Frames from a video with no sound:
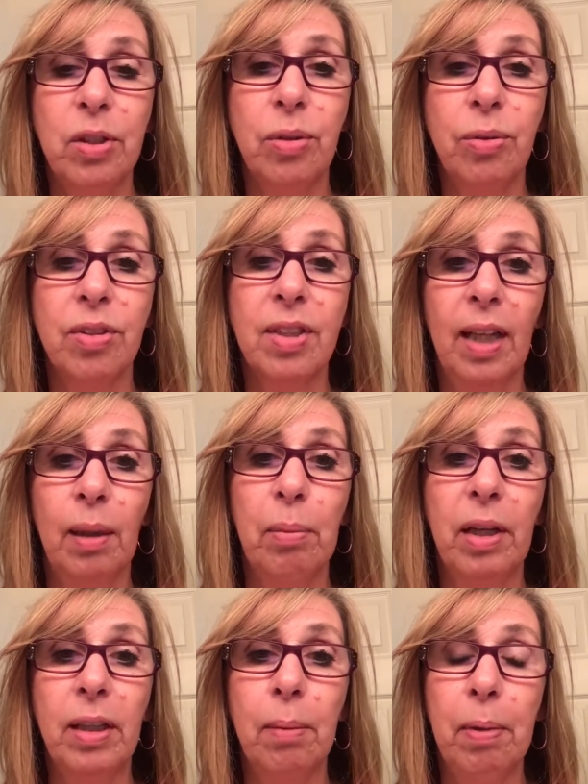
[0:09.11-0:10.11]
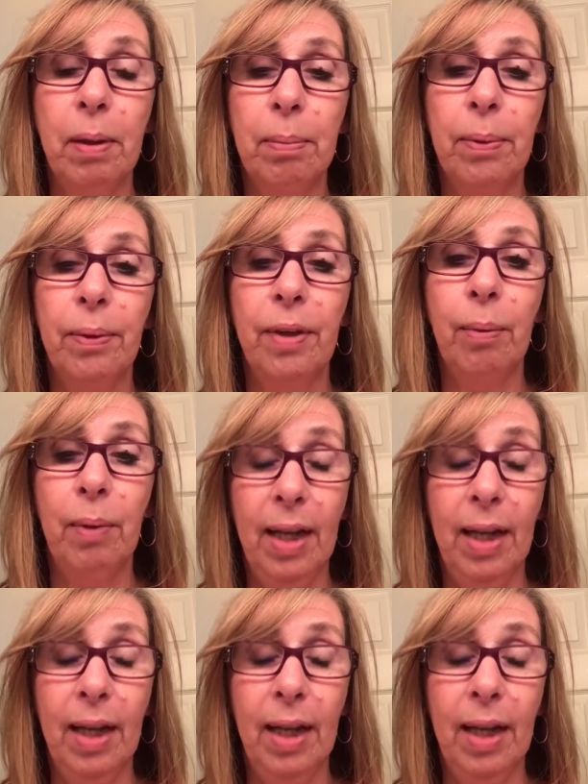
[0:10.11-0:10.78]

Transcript: to celebrate the people that we